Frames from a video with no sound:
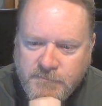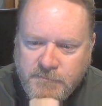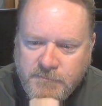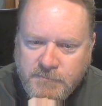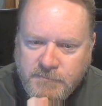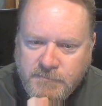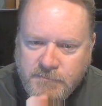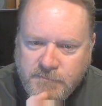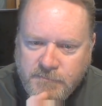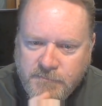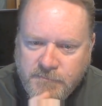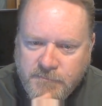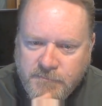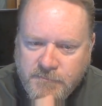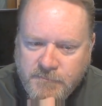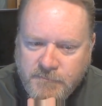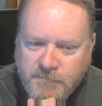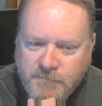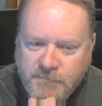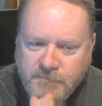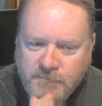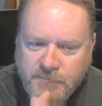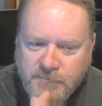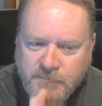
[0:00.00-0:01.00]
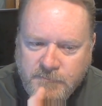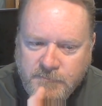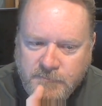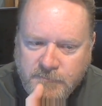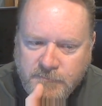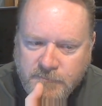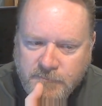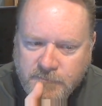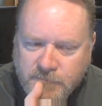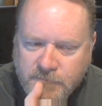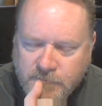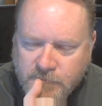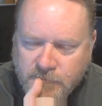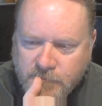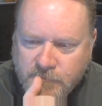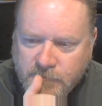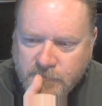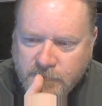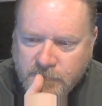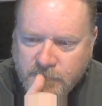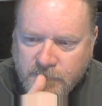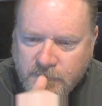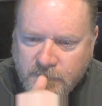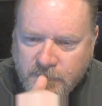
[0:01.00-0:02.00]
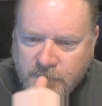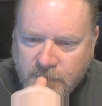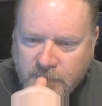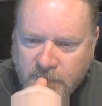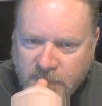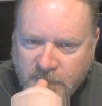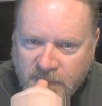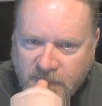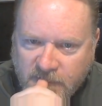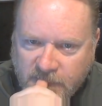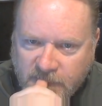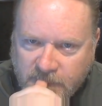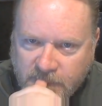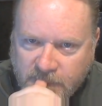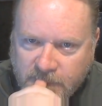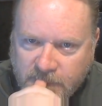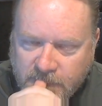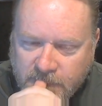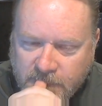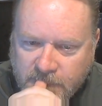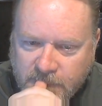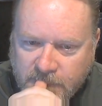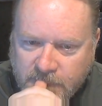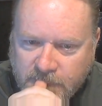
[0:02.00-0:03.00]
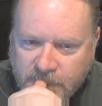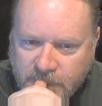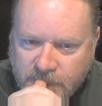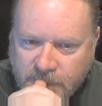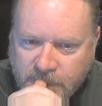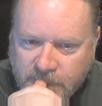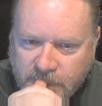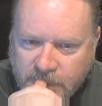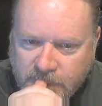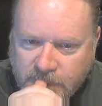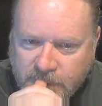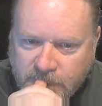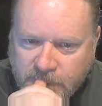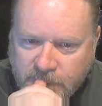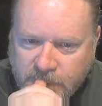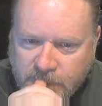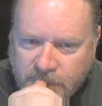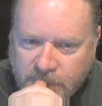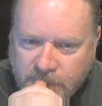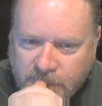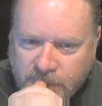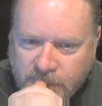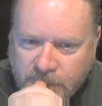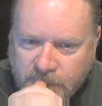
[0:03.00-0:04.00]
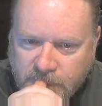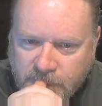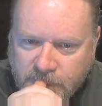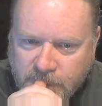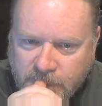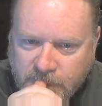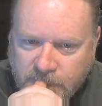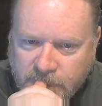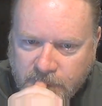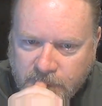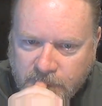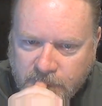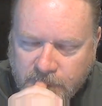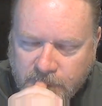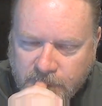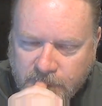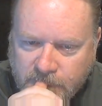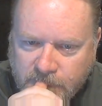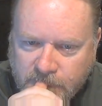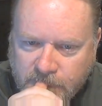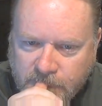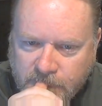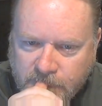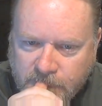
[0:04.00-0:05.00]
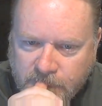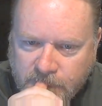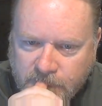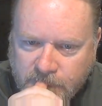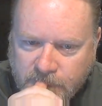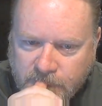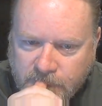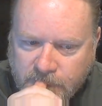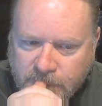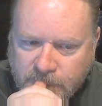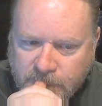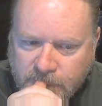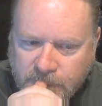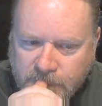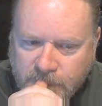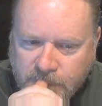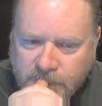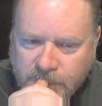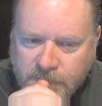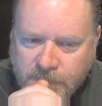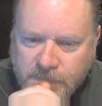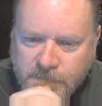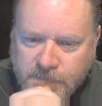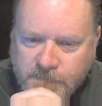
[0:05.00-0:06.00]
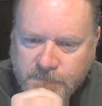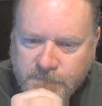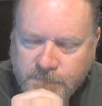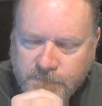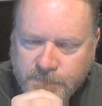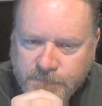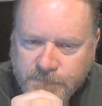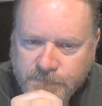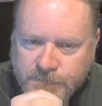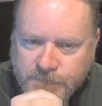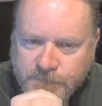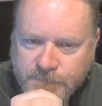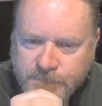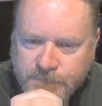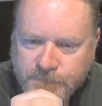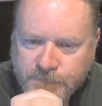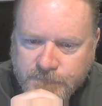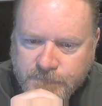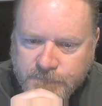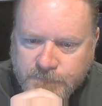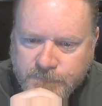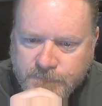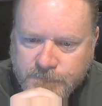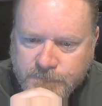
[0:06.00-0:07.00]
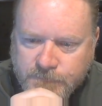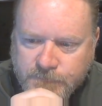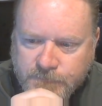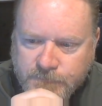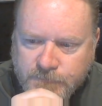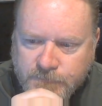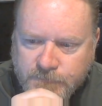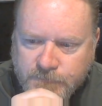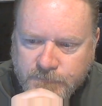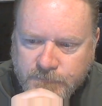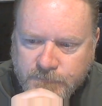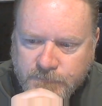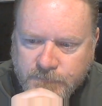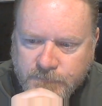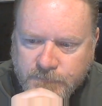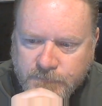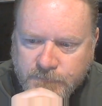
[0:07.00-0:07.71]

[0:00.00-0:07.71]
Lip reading: This person isn't speaking.